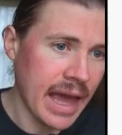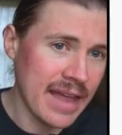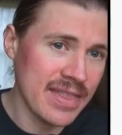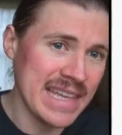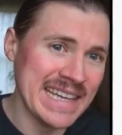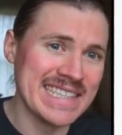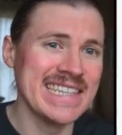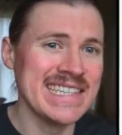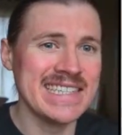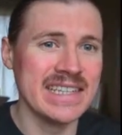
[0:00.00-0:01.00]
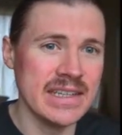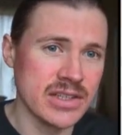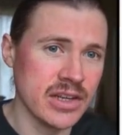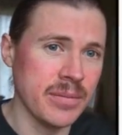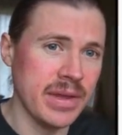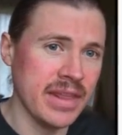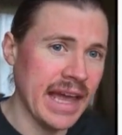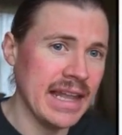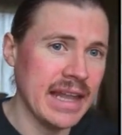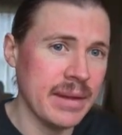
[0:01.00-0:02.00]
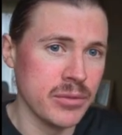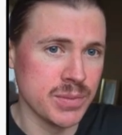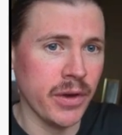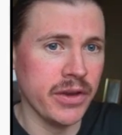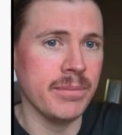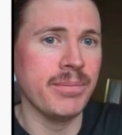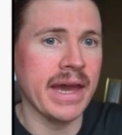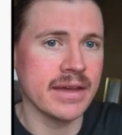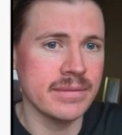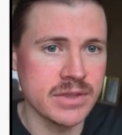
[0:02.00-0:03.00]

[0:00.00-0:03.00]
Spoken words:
and the assistant is going to be the LLM responding back.